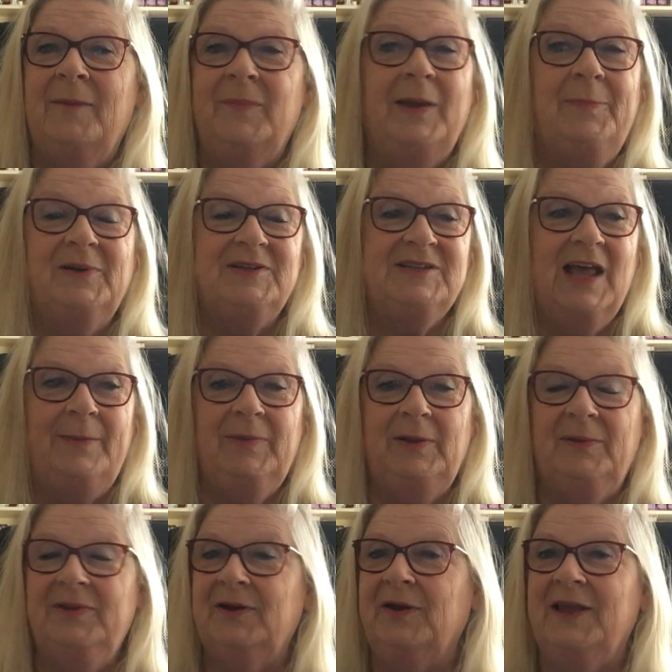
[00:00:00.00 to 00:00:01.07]
People tell me
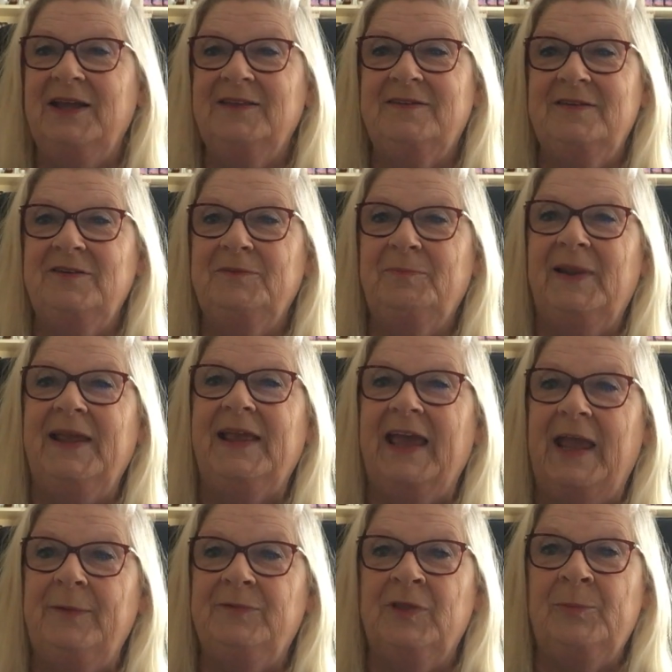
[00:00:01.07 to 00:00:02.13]
when they're kids, they used to play
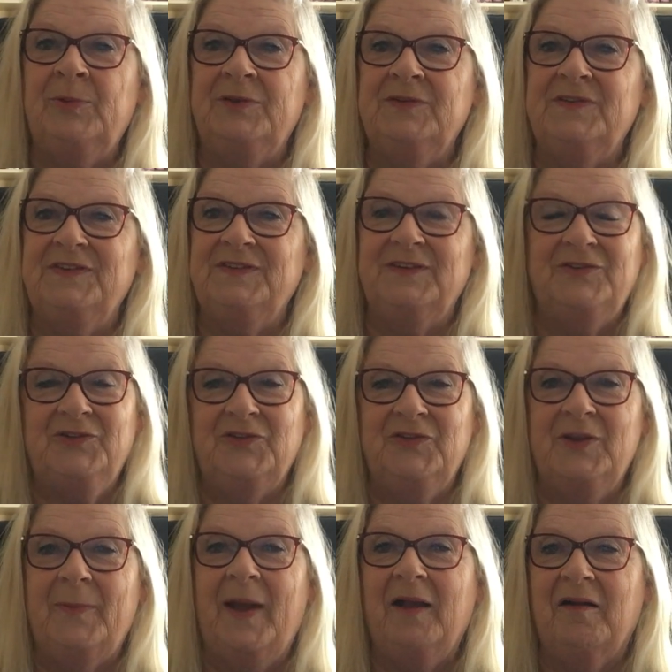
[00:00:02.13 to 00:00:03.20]
games with their brothers and sisters in
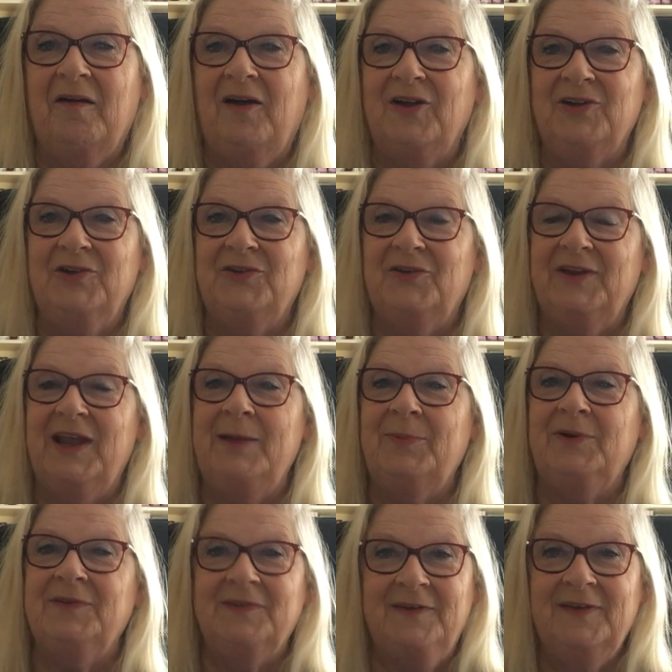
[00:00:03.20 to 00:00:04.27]
the back garden or their
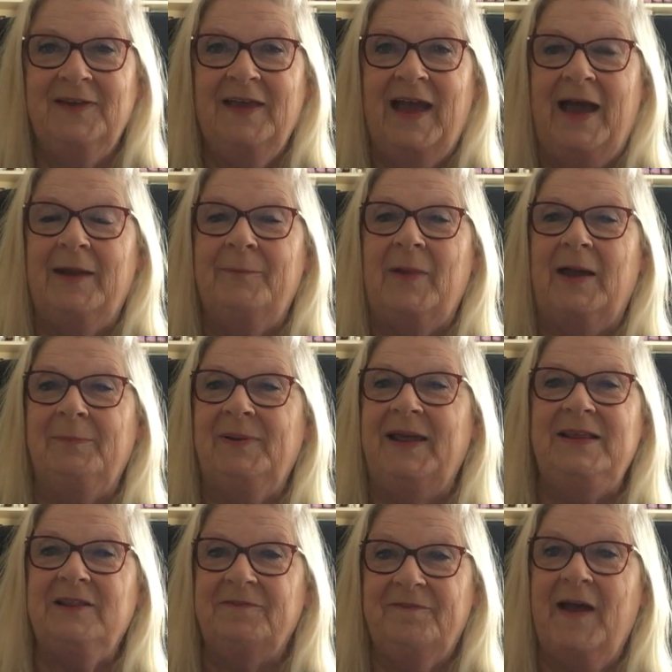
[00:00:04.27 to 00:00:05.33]
neighbours and, and
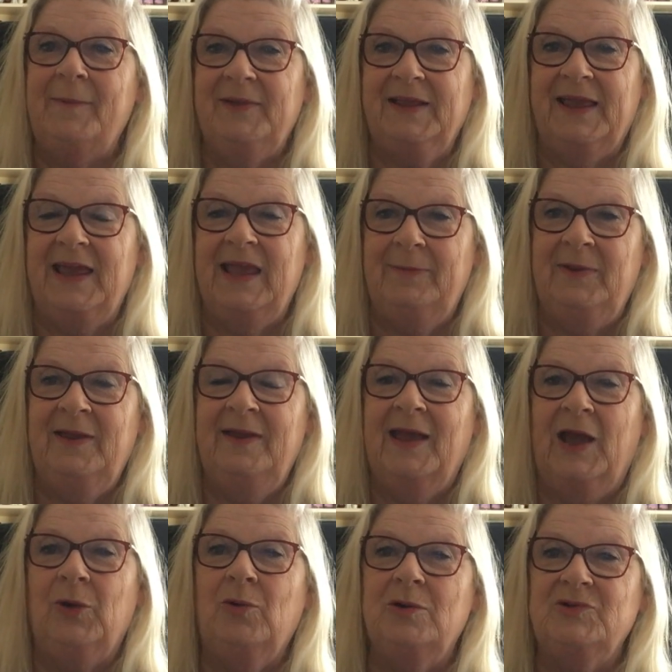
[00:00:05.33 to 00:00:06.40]
play the famine game
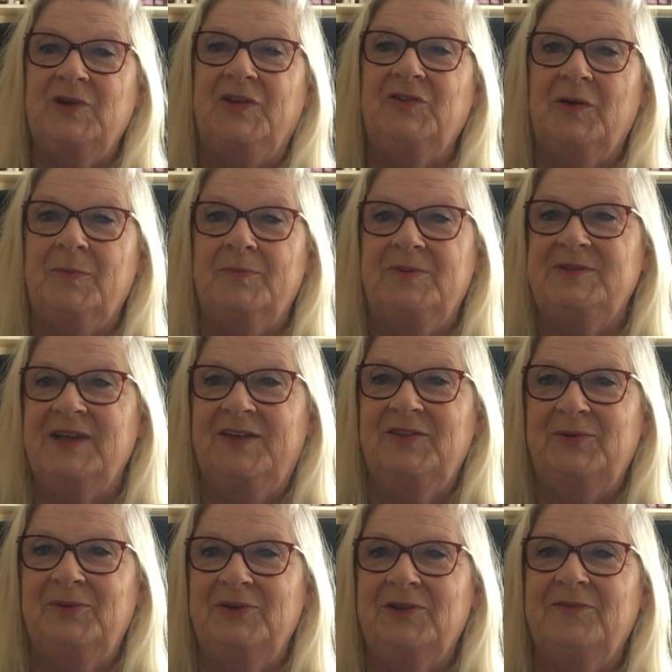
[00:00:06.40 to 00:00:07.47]
and all dress up and pretend
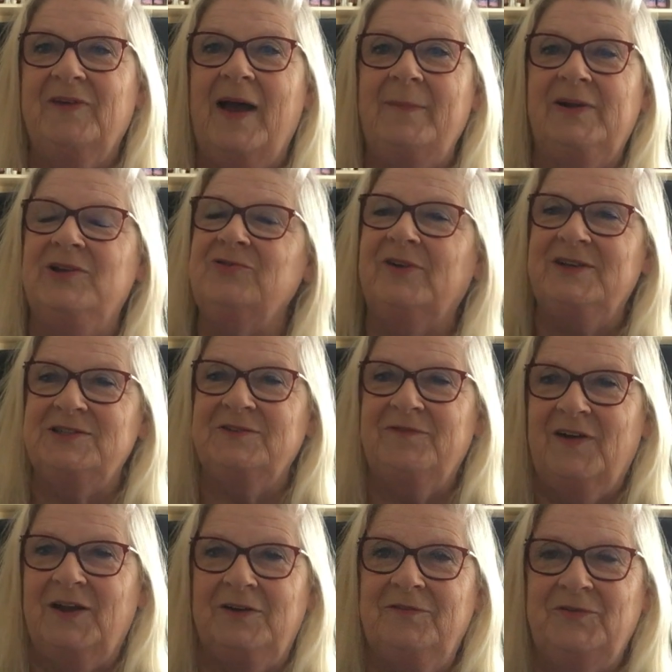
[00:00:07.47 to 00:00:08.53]
they were in the famine and trying to
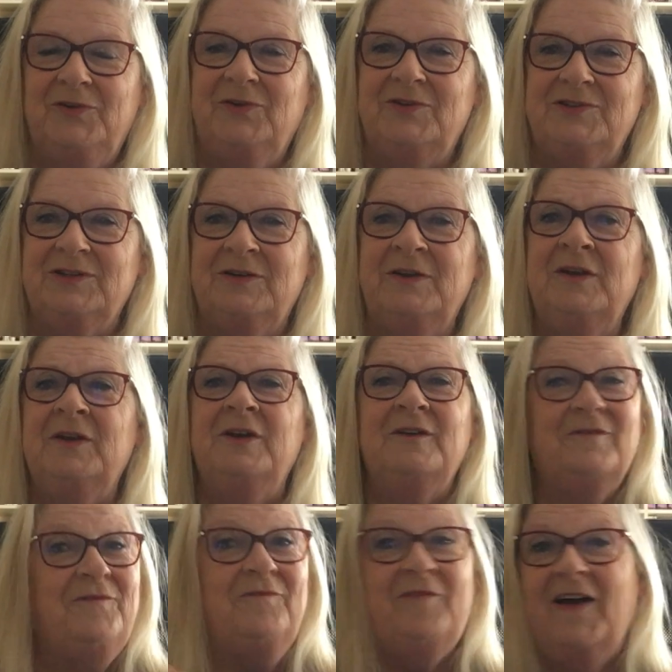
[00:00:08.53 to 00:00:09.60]
find food and
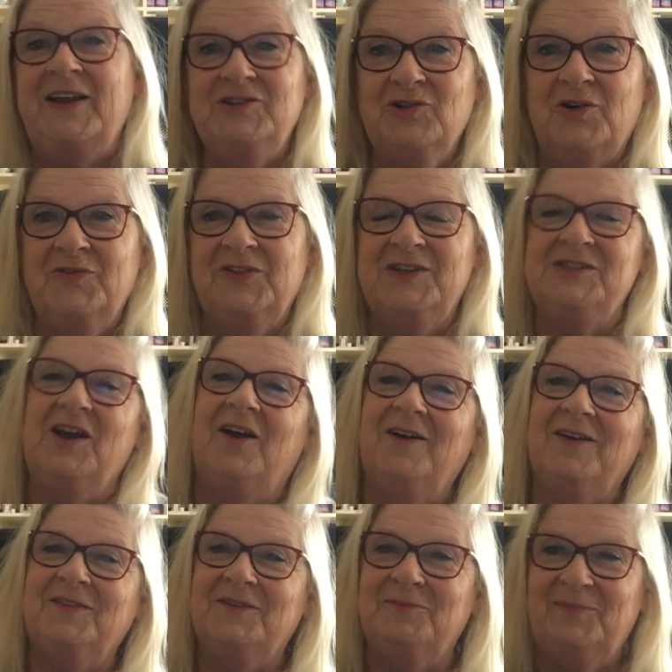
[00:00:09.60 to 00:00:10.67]
fight off the
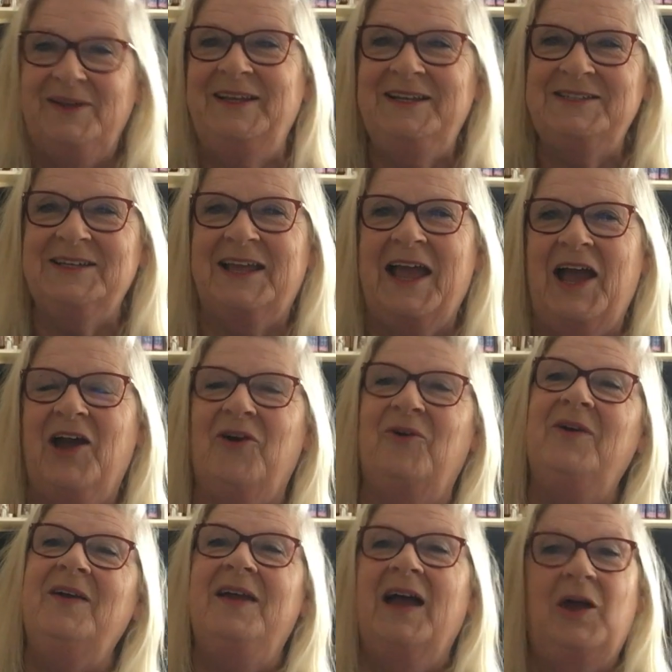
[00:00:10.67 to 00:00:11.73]
dogs and bleed a cow
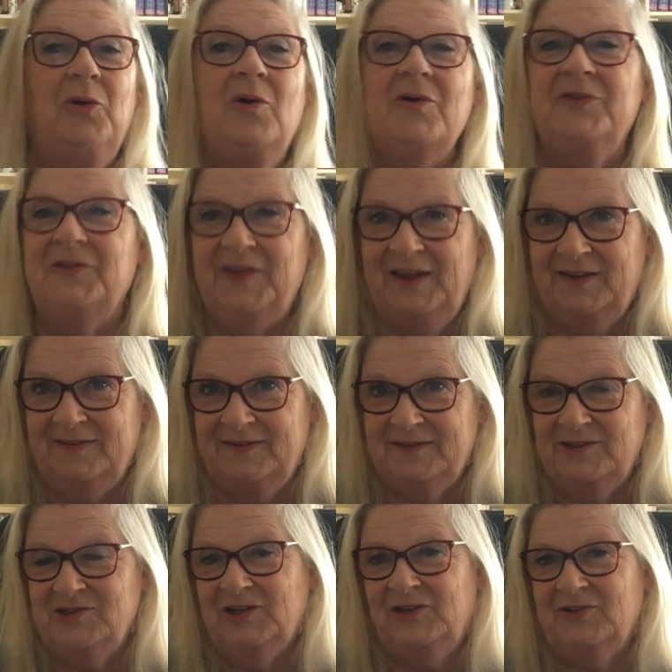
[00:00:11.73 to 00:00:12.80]
and all the things
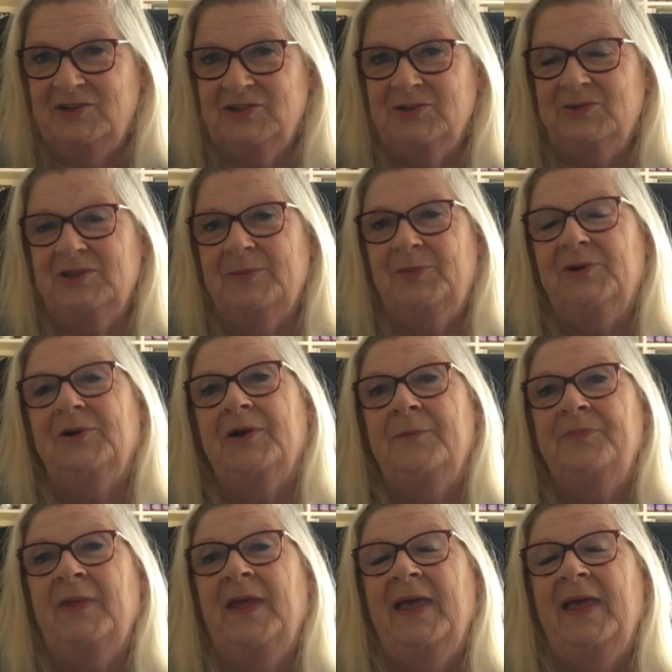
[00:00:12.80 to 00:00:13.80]
the children do in the book